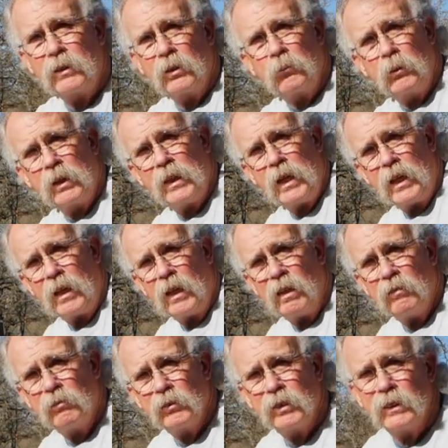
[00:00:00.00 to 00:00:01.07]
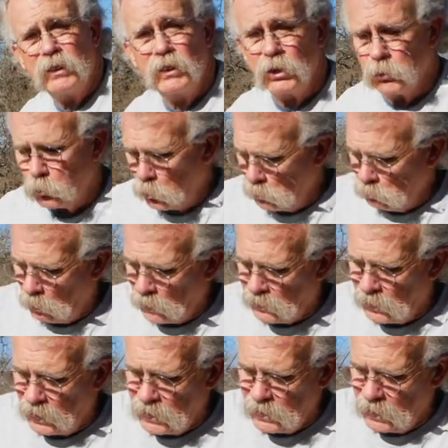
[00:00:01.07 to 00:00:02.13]
that we have is this one by
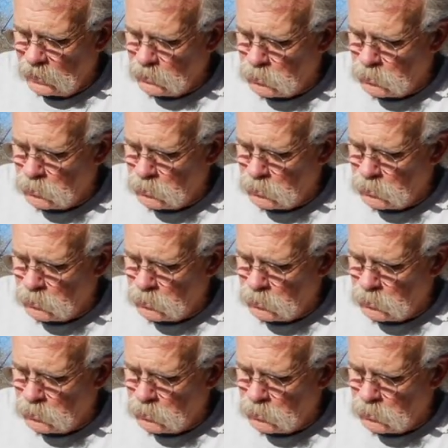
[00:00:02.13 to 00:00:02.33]
K9